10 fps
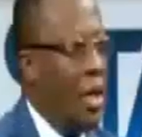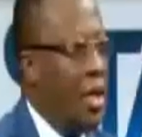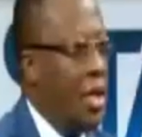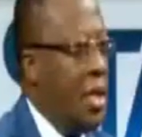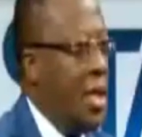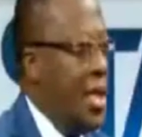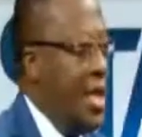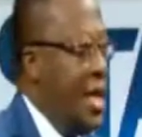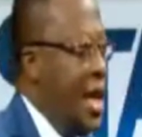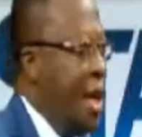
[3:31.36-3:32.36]

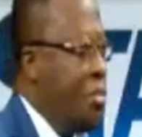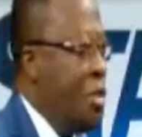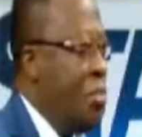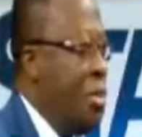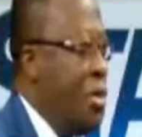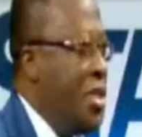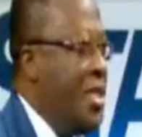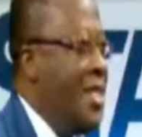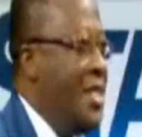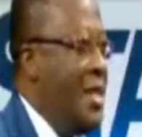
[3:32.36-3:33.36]
Up to a point,
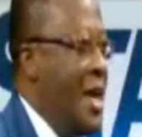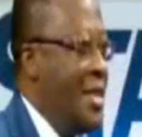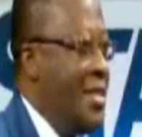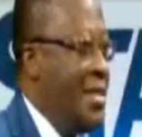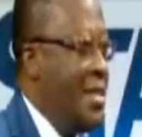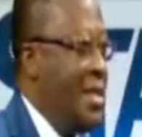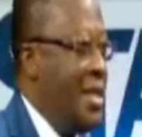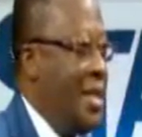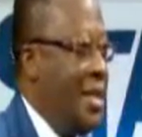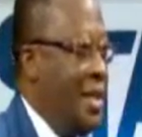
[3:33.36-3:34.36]
yes.
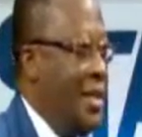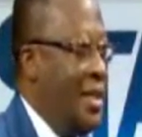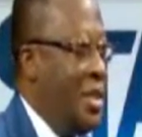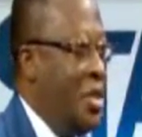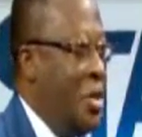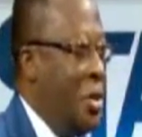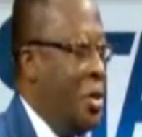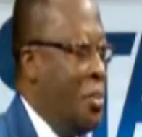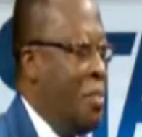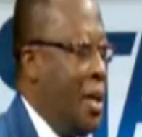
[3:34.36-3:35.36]
Ghana is
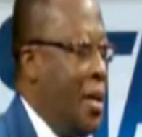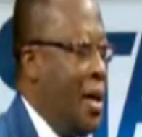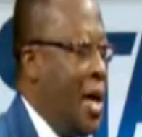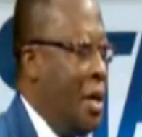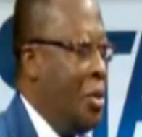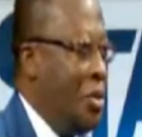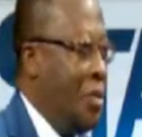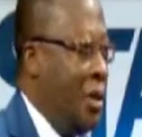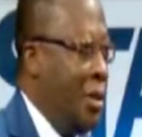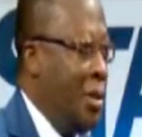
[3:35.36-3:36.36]
not out of
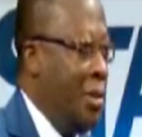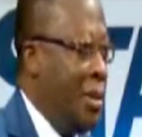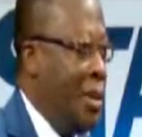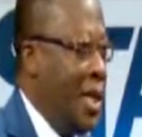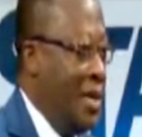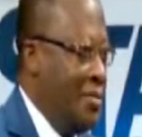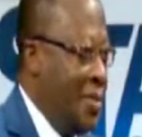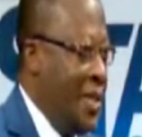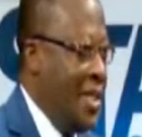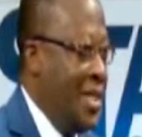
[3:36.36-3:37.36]
the global
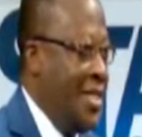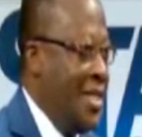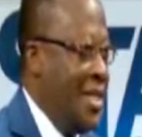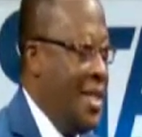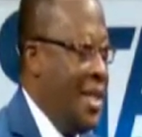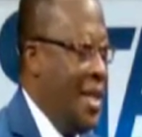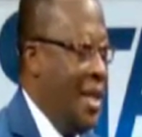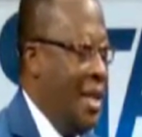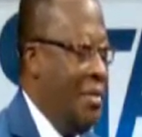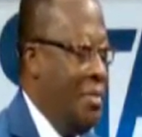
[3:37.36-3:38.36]
village,
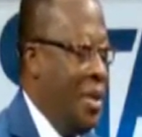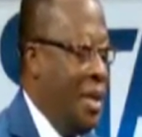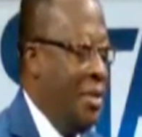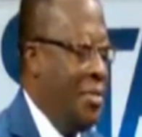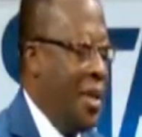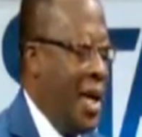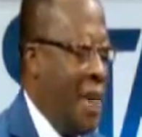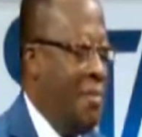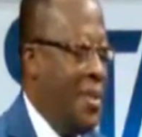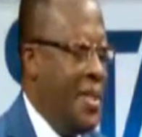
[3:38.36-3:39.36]
and many of the
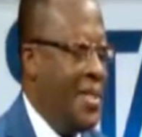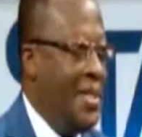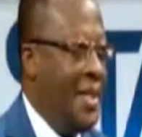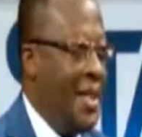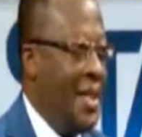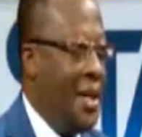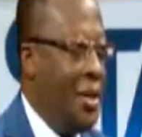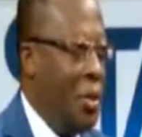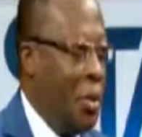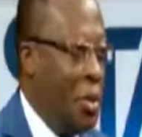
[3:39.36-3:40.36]
happenings there
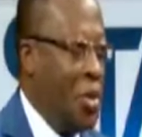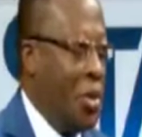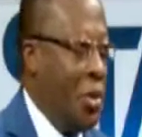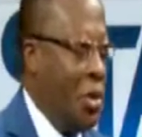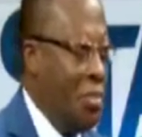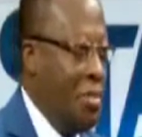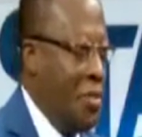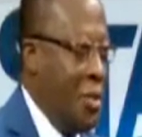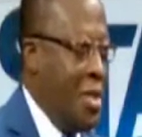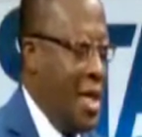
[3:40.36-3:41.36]
also
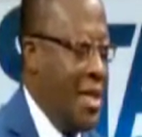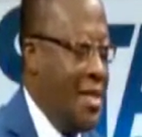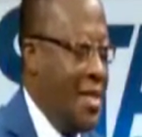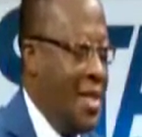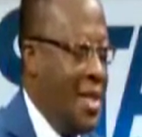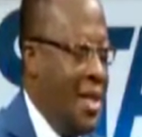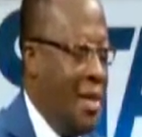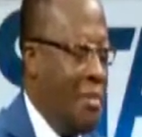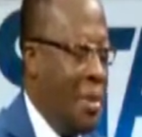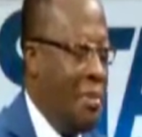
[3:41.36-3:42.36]
befalls us.
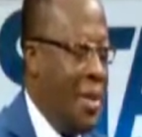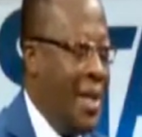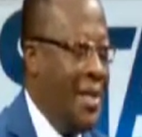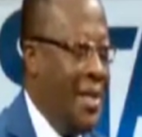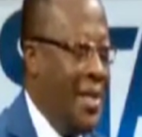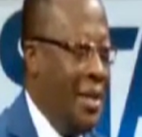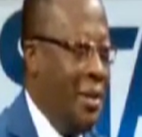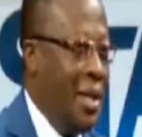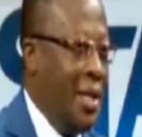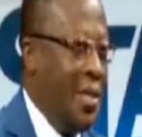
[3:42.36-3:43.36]
And
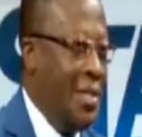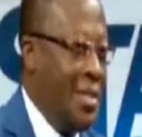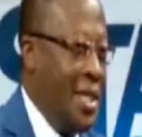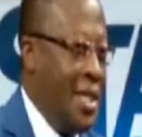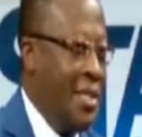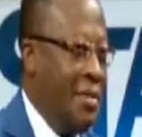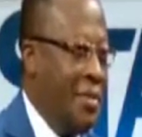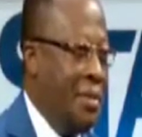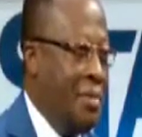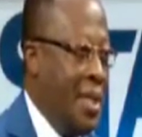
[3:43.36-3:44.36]
primarily, the state of
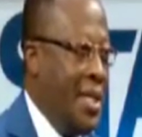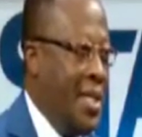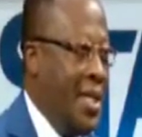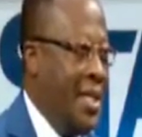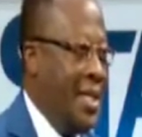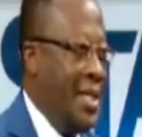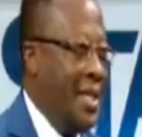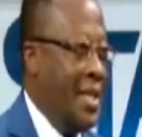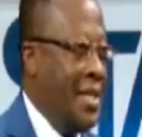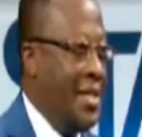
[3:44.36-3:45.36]
the banking
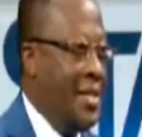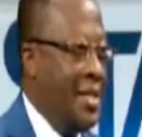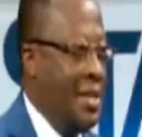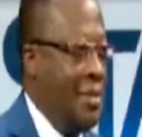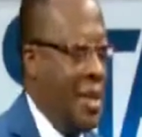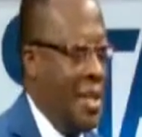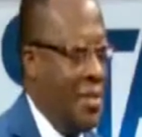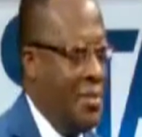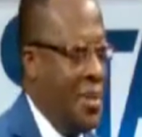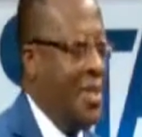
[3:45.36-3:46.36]
system
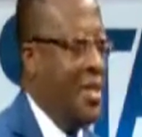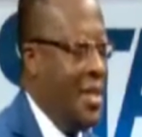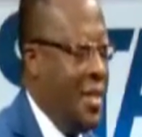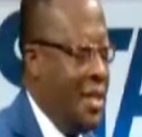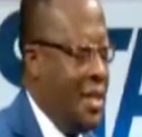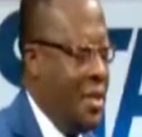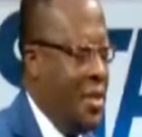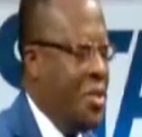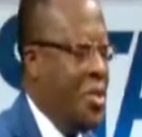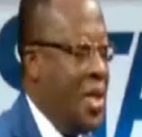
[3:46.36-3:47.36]
as we see it
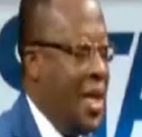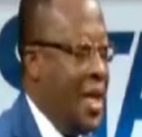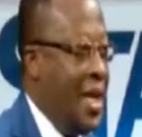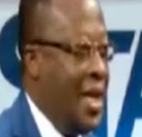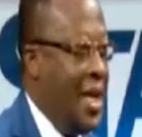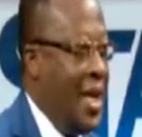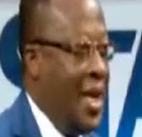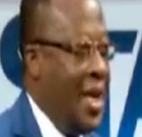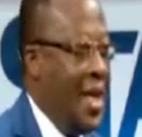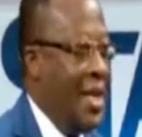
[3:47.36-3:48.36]
today
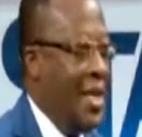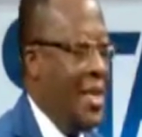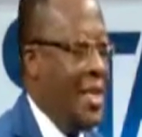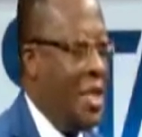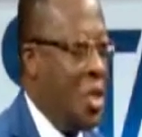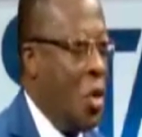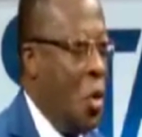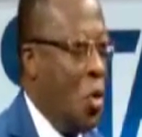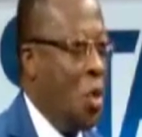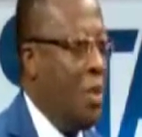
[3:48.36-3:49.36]
is
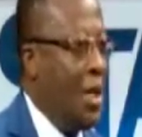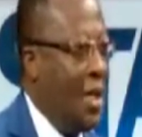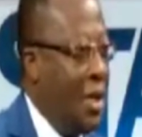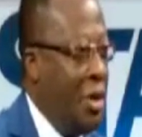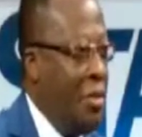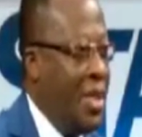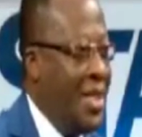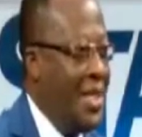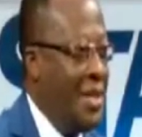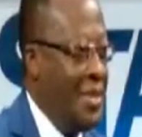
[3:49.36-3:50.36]
caused by the economic
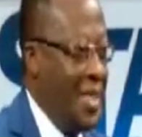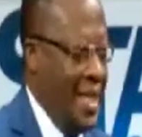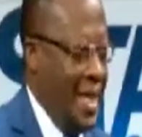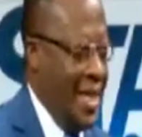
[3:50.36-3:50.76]
downturn.